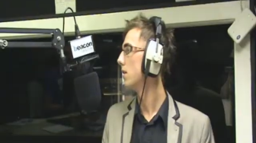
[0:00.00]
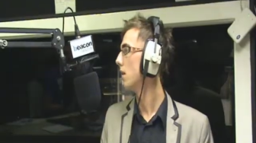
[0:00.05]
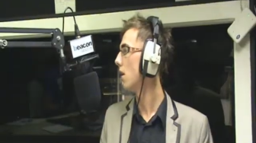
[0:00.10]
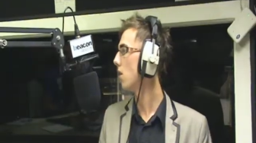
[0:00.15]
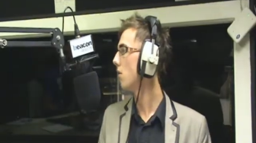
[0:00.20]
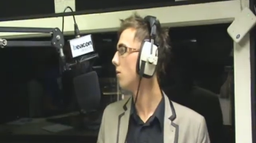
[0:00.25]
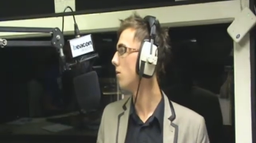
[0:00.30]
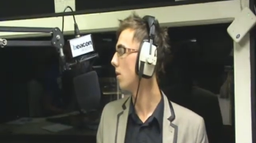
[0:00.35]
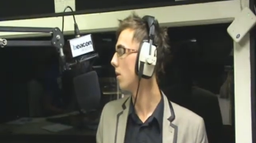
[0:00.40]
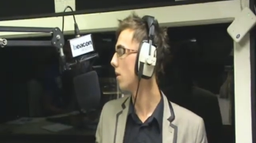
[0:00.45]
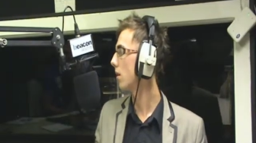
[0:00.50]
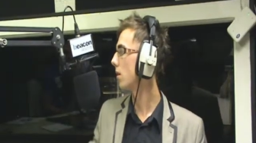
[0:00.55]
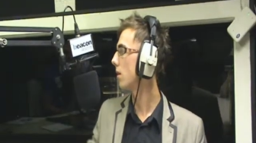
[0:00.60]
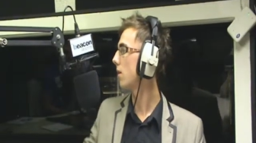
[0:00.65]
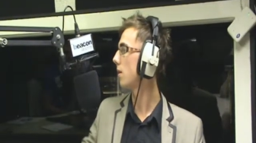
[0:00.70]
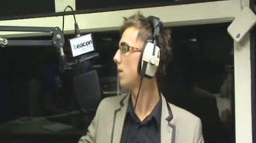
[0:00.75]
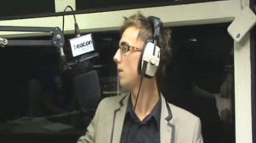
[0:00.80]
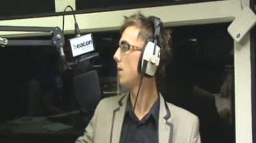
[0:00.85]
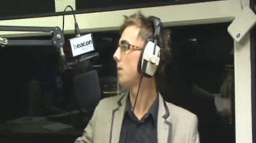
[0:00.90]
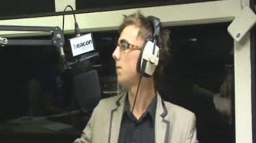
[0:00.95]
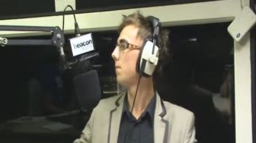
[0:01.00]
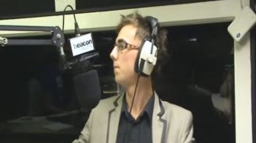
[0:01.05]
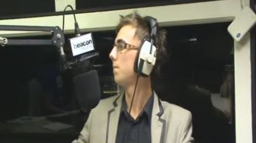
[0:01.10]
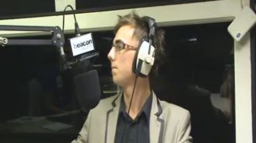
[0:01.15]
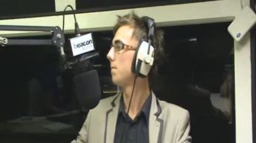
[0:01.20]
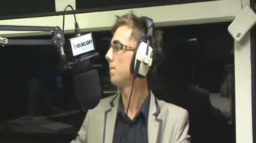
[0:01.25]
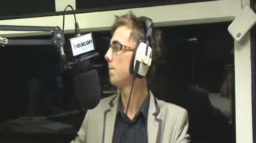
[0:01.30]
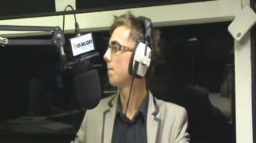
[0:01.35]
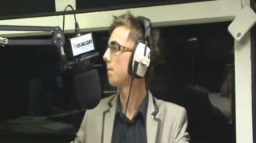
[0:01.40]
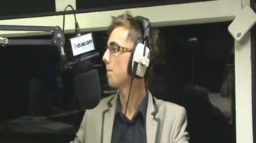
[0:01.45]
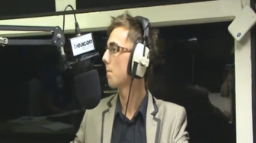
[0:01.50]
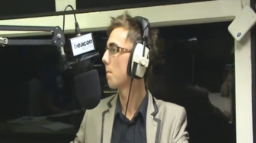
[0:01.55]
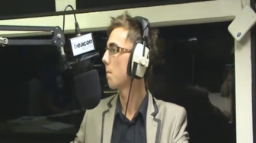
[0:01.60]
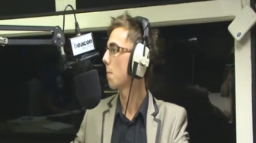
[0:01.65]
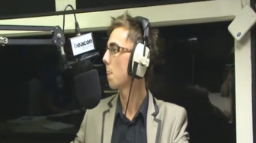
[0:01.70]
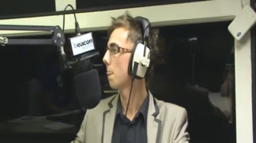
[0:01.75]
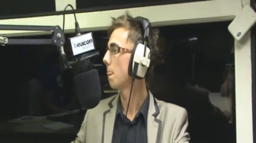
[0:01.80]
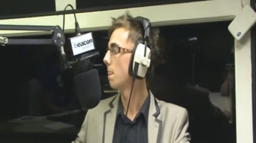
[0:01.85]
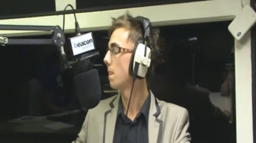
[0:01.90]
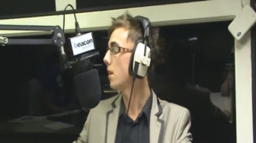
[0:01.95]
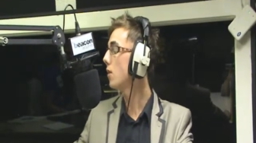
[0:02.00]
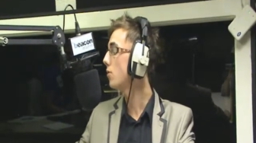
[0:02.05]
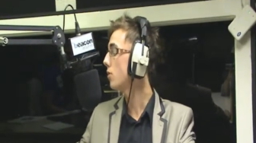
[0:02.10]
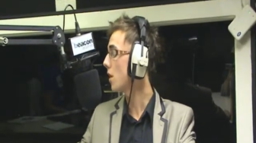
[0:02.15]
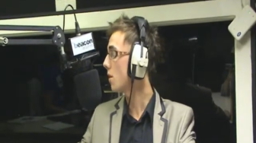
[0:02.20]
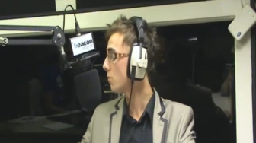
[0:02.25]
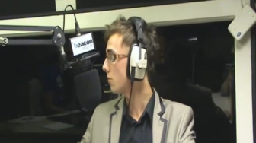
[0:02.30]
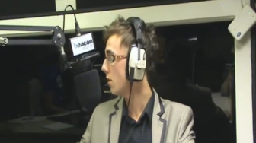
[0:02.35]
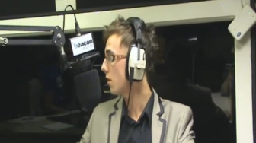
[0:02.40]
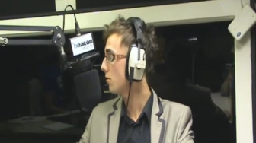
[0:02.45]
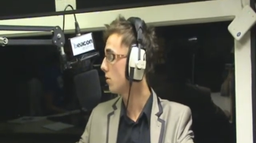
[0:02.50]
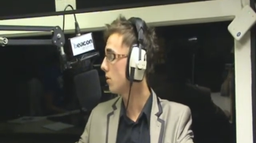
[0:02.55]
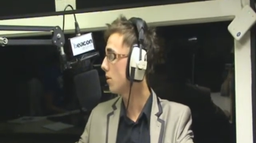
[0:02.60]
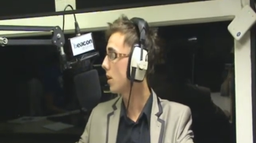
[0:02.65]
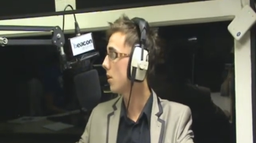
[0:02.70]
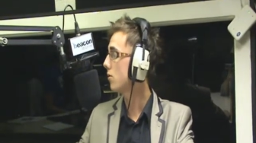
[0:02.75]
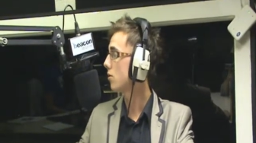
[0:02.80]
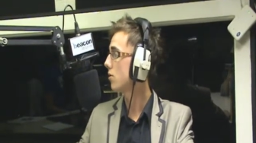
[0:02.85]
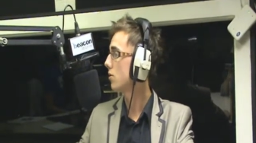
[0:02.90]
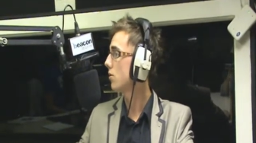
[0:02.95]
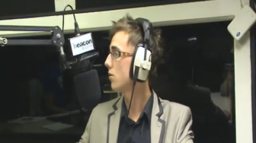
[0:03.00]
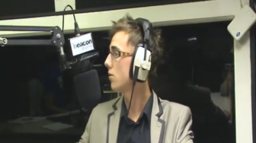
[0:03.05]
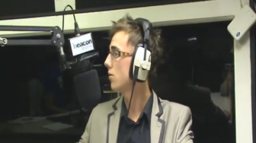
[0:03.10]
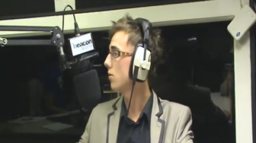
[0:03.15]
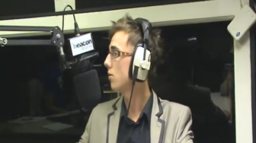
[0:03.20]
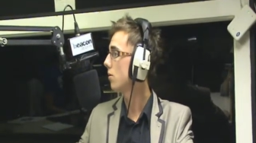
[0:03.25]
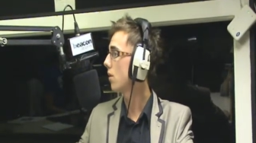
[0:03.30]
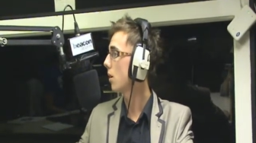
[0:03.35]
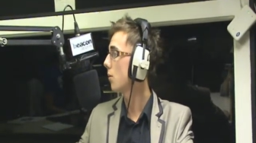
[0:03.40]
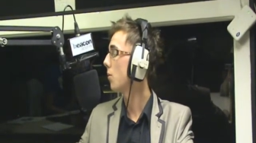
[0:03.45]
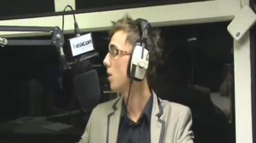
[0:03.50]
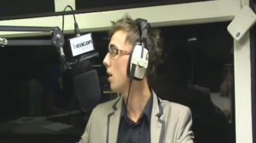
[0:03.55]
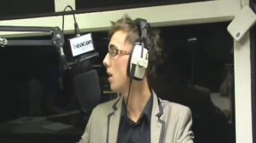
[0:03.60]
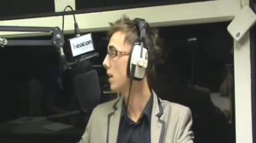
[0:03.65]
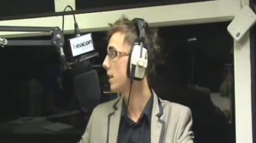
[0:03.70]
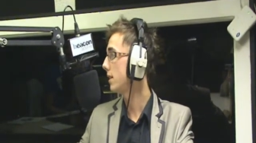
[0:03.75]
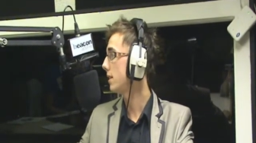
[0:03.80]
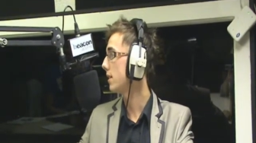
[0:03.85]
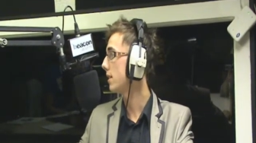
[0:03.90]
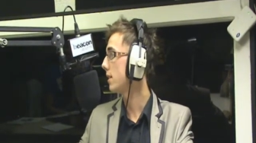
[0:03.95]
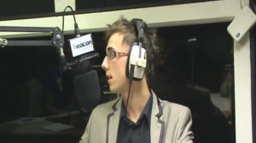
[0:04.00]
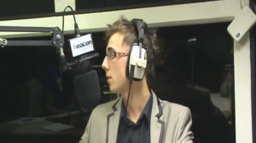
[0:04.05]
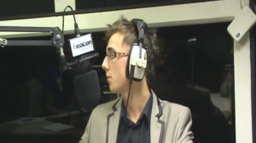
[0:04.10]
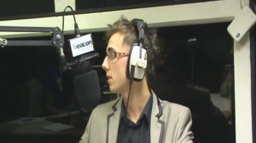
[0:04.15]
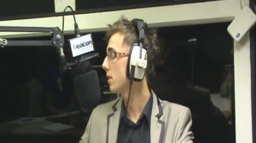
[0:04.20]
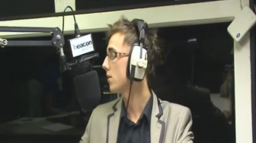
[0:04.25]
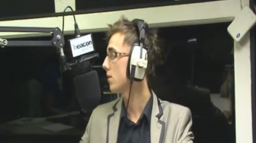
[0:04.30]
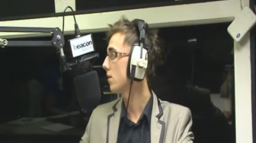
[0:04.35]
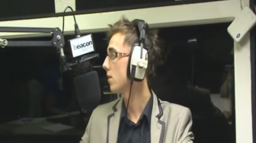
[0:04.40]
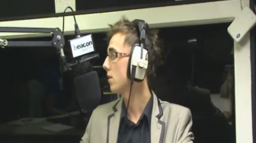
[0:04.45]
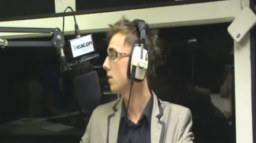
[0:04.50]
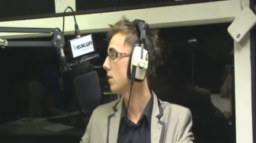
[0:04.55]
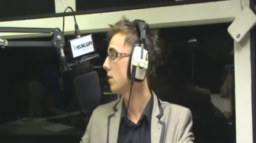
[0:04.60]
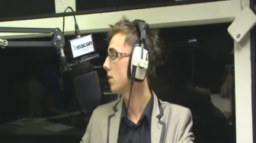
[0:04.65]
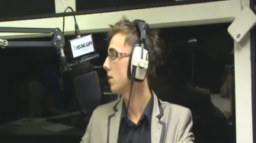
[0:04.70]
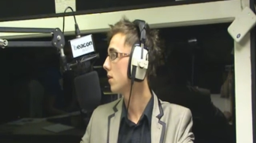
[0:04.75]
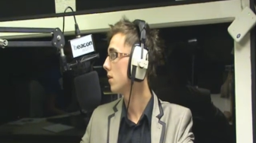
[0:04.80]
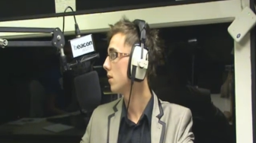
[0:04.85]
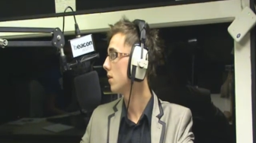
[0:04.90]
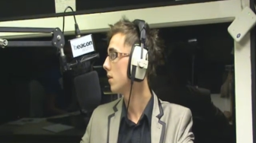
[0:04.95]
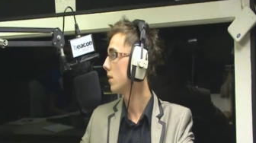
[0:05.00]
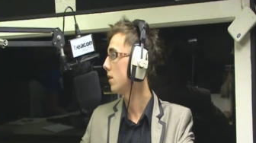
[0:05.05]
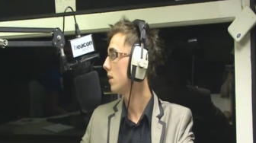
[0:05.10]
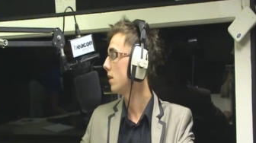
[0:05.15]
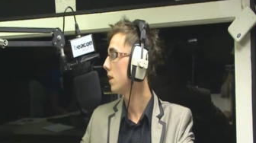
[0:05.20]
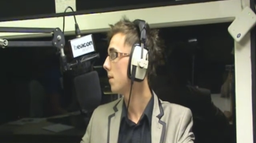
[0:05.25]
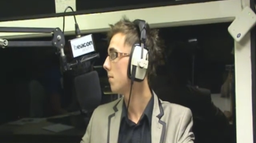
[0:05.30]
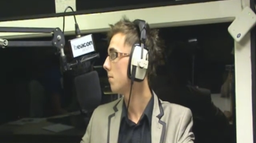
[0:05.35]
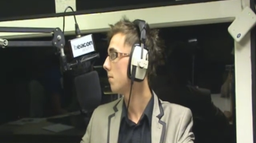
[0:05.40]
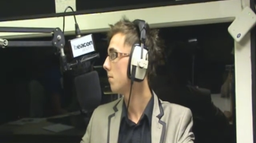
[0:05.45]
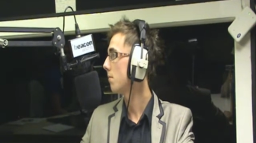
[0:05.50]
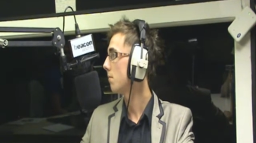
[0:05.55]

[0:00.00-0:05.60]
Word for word: Because you don't see the judges straight away, do you? You don't, no. You go to... Well, I did. I went to the